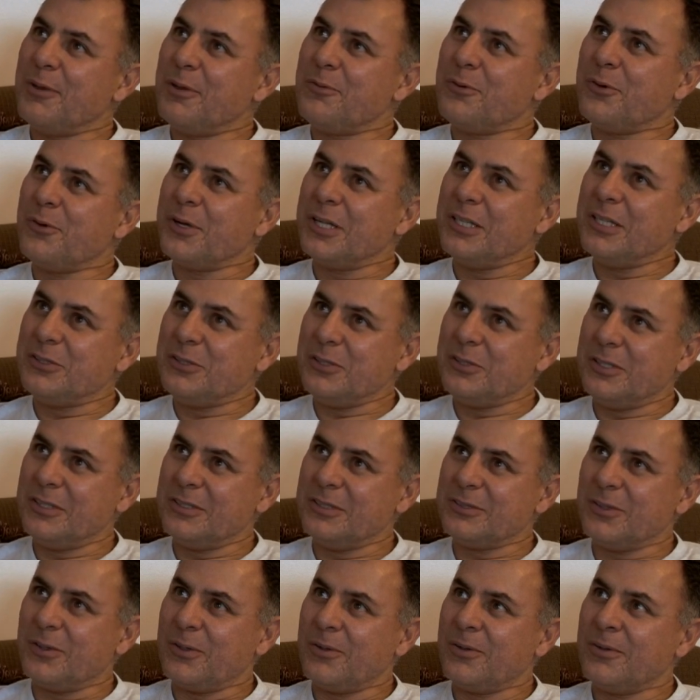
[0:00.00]
42
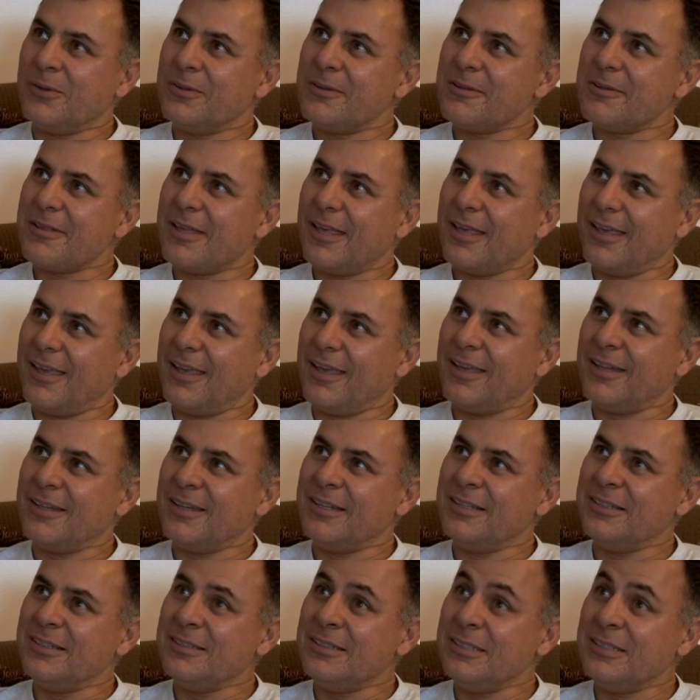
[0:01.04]
years old and
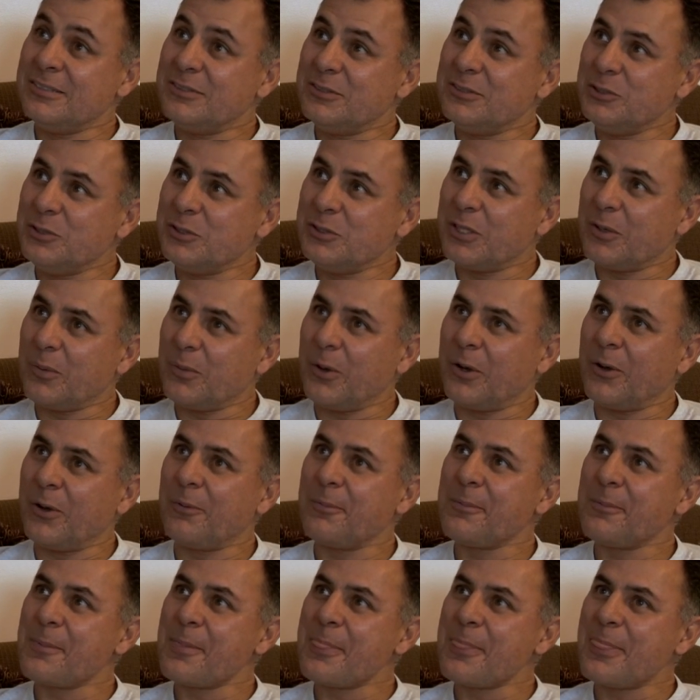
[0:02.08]
in this new
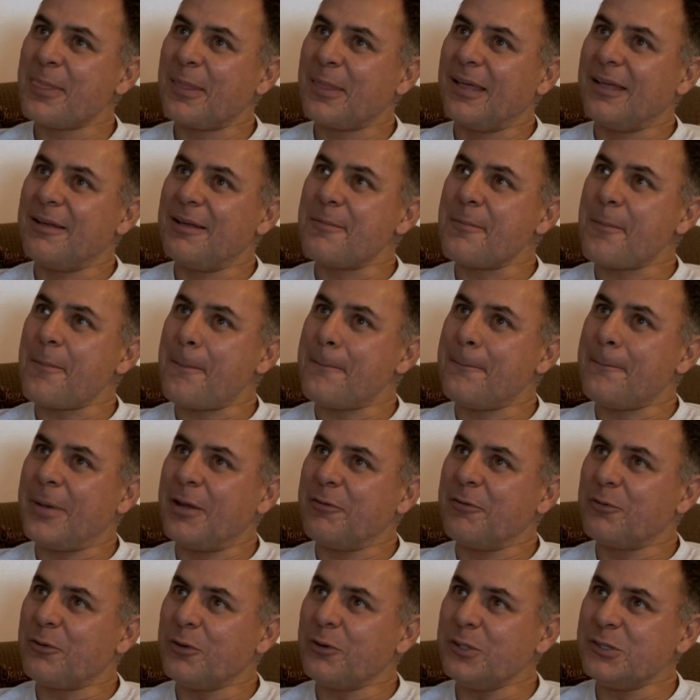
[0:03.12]
career,
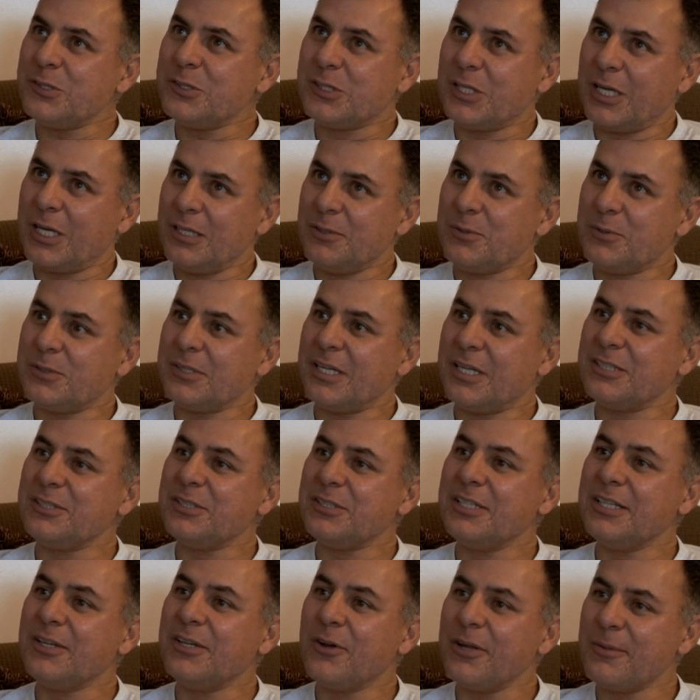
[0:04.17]
my first change was
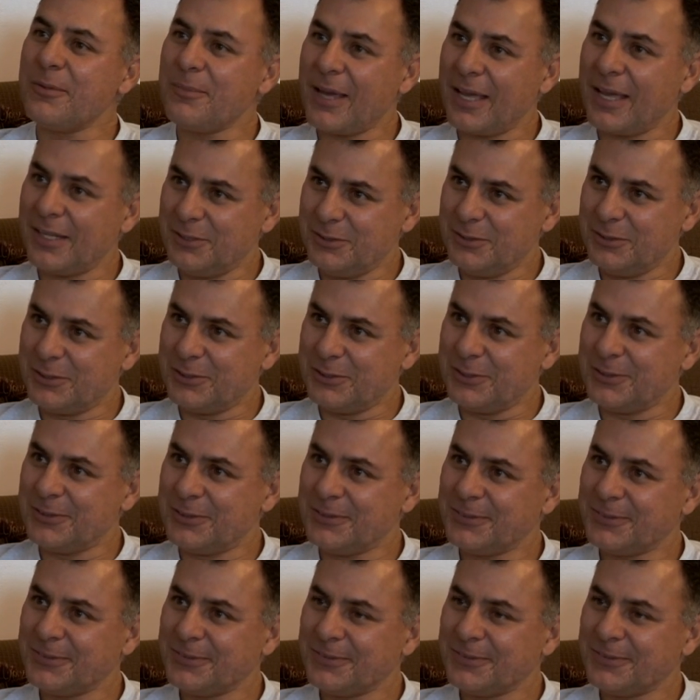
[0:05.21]
actually going back to school.